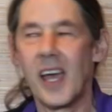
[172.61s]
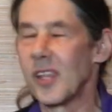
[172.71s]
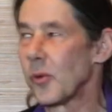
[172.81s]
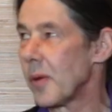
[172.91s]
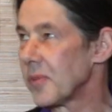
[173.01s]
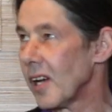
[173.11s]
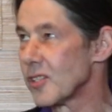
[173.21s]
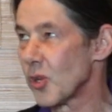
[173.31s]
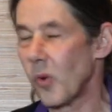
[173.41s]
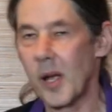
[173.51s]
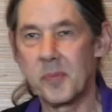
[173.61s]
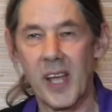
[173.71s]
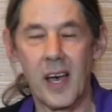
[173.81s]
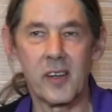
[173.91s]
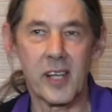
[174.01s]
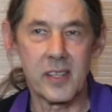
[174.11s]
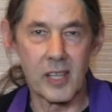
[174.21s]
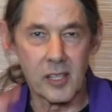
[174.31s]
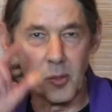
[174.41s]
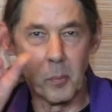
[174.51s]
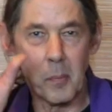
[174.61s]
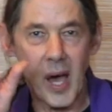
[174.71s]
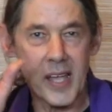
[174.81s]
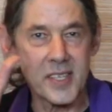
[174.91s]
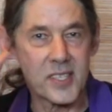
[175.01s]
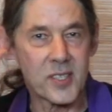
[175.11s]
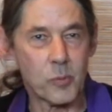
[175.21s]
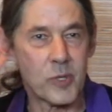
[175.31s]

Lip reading: and the reptiles are wiped out, and little mice,